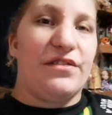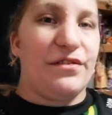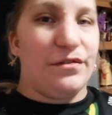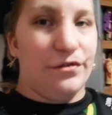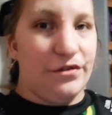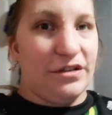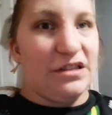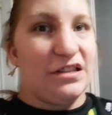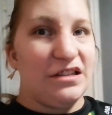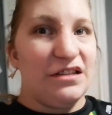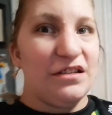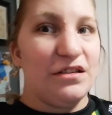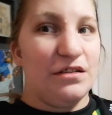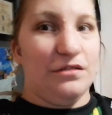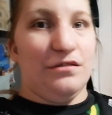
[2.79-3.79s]

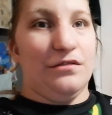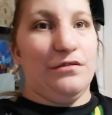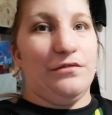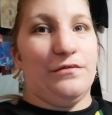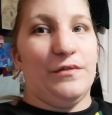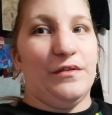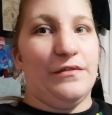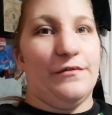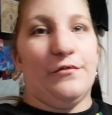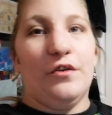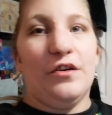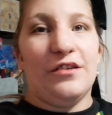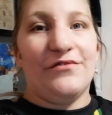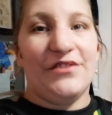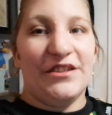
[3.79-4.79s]
13 of,
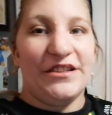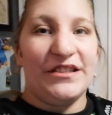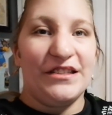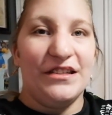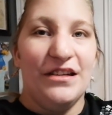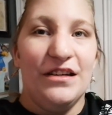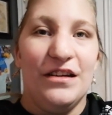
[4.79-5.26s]
Vlogmas.